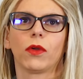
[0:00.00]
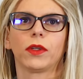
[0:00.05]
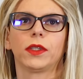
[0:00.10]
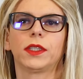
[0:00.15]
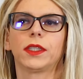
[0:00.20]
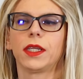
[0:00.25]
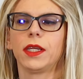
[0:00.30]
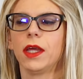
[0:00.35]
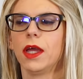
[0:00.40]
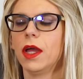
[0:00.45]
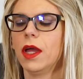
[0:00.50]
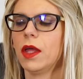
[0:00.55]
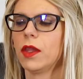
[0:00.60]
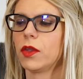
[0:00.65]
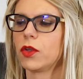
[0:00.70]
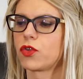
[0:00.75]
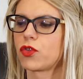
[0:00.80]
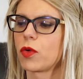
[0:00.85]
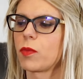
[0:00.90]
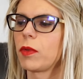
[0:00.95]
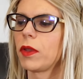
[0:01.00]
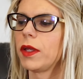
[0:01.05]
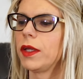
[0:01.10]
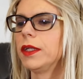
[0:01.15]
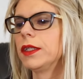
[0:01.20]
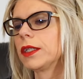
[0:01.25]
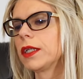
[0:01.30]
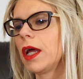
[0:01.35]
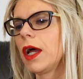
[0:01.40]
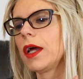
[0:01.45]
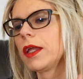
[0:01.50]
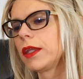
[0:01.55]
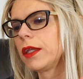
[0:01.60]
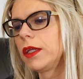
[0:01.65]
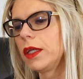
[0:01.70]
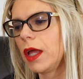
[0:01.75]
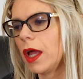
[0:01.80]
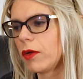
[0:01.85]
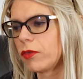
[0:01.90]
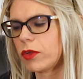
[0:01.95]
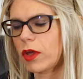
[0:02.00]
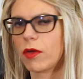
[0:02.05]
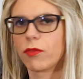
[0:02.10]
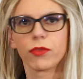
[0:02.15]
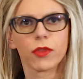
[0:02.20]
You see, the trouble is I think you have to have